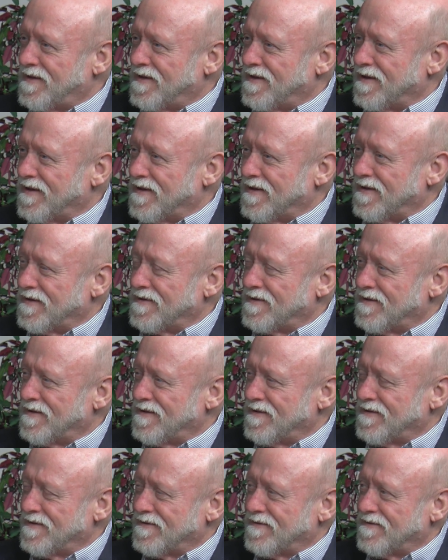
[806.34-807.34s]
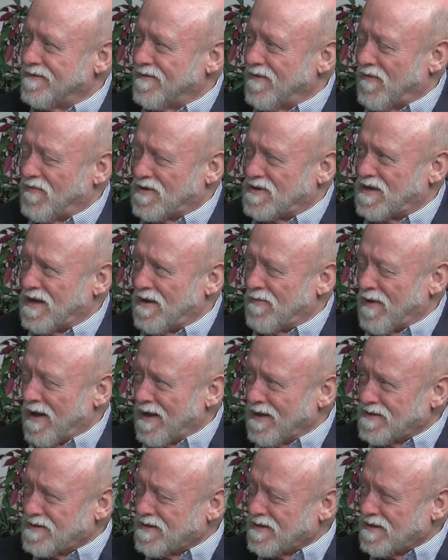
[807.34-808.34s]
uh, of the same
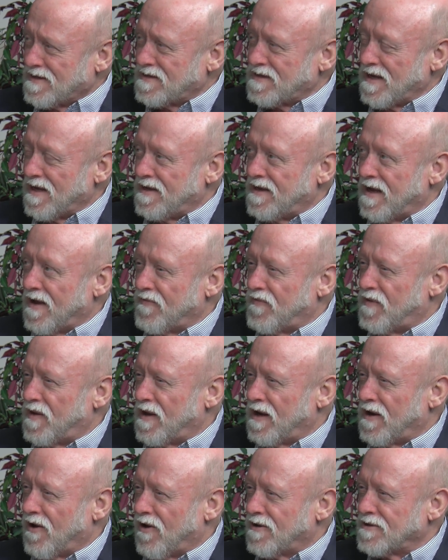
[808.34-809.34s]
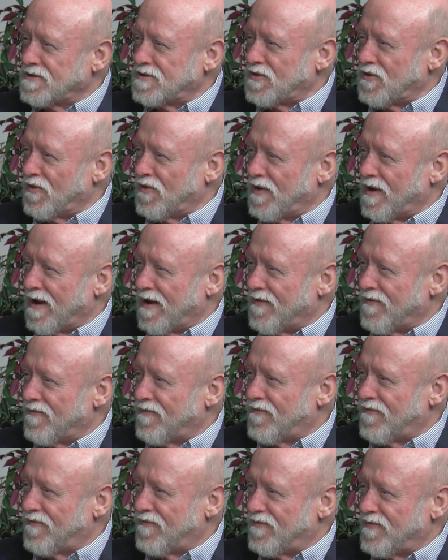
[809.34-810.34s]
essence, and yet they also have
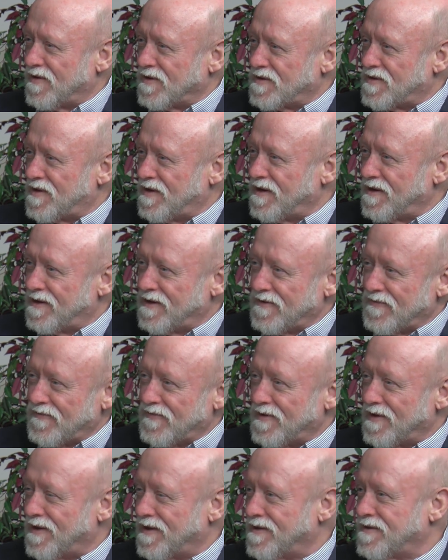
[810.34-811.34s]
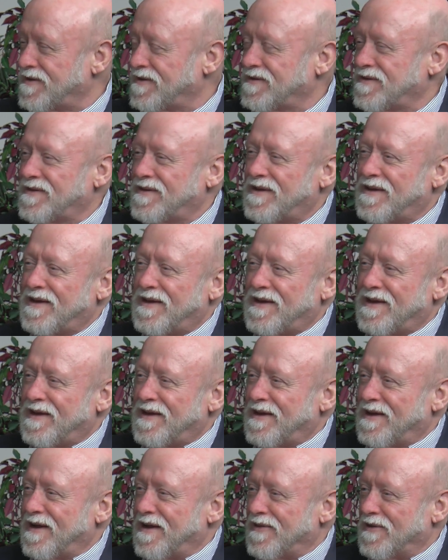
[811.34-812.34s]
distinctiveness,
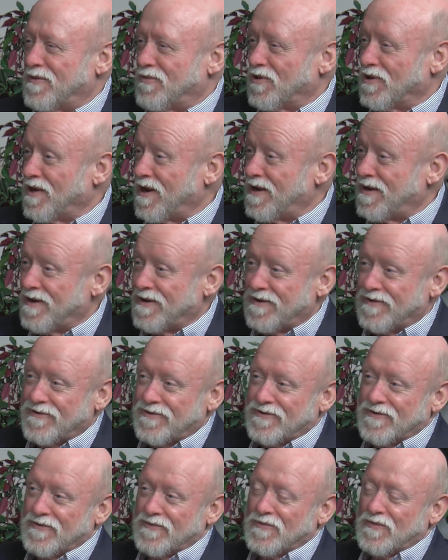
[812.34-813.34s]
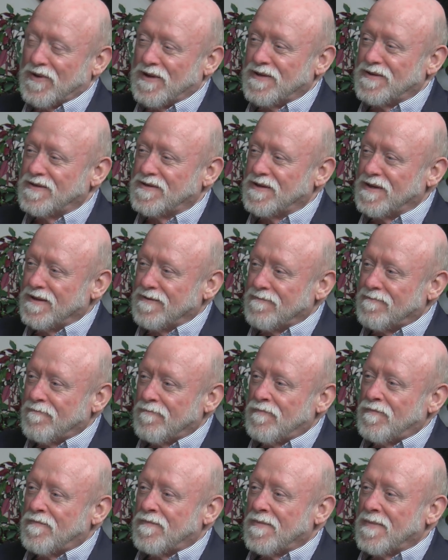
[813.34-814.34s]
and they're related in certain ways. And
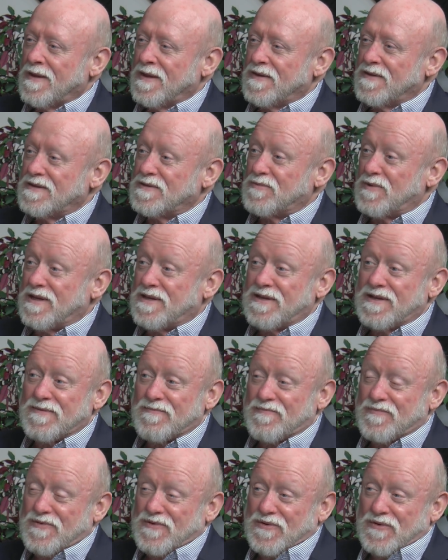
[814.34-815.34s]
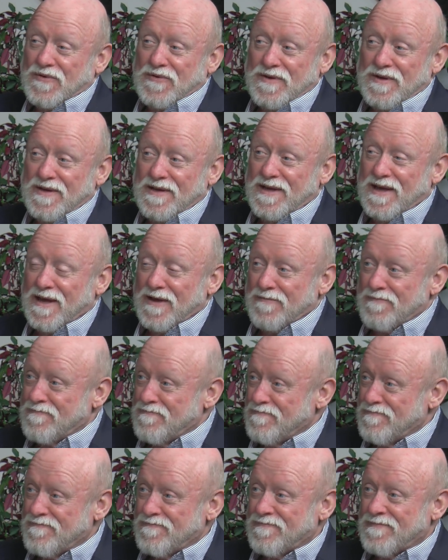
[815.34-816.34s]
that's what he did. So he came
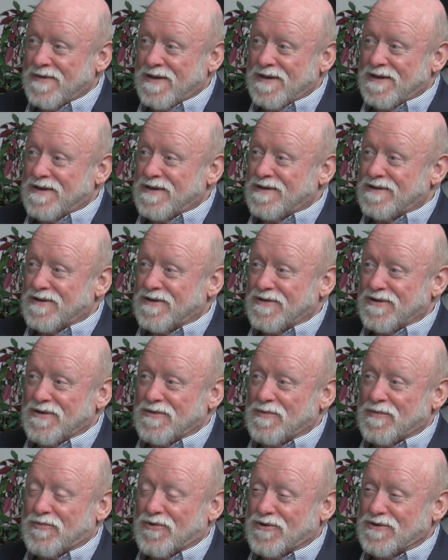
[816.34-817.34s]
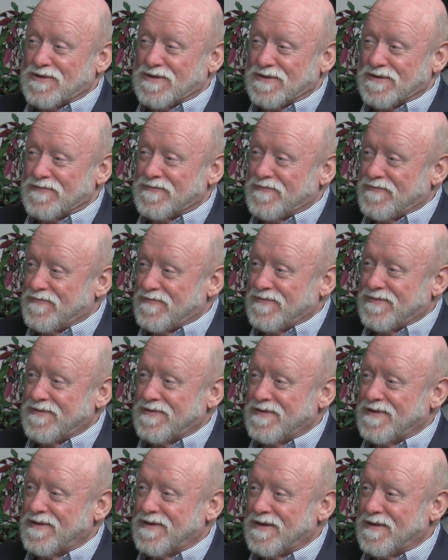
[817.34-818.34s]
to the human person
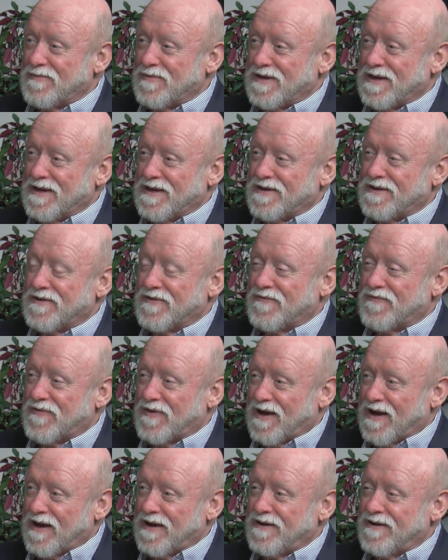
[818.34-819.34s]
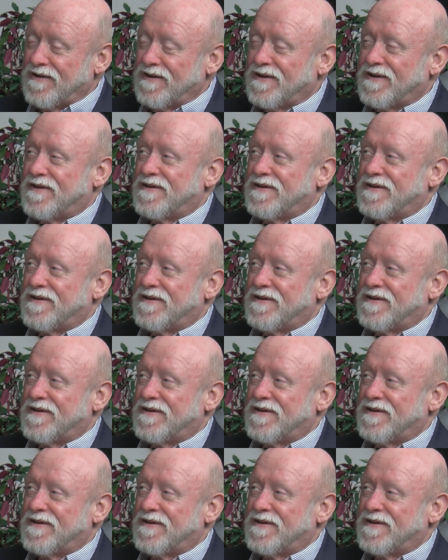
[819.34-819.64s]
and began to find